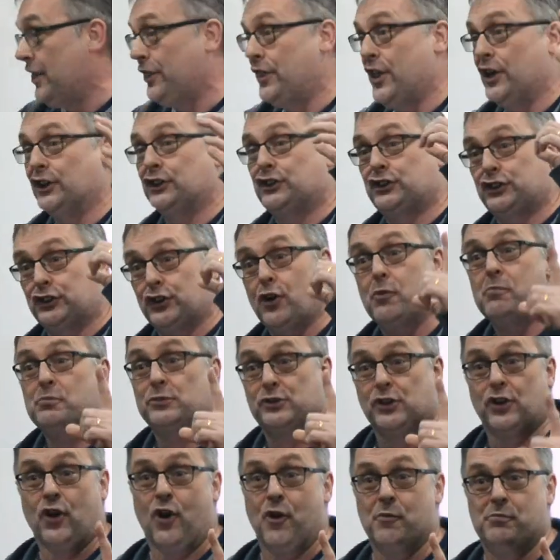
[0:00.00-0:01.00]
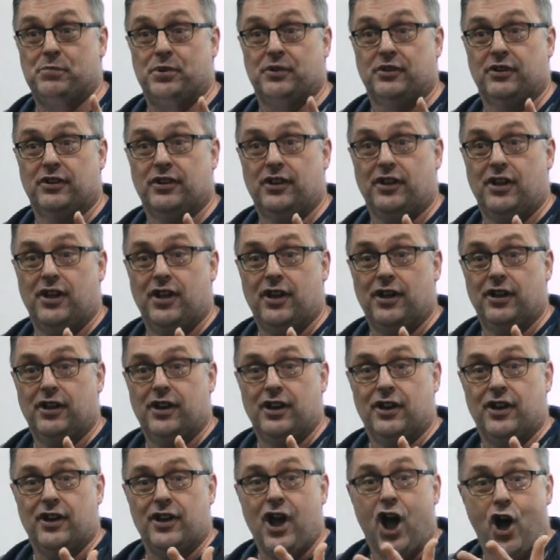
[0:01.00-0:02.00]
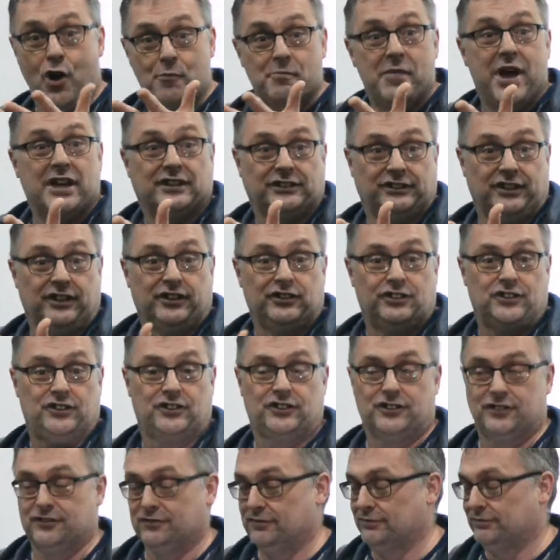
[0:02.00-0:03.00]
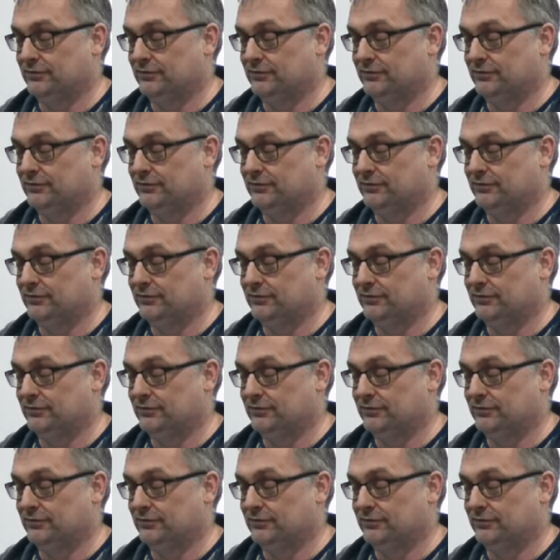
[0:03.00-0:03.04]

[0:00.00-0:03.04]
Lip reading: that sums up our message?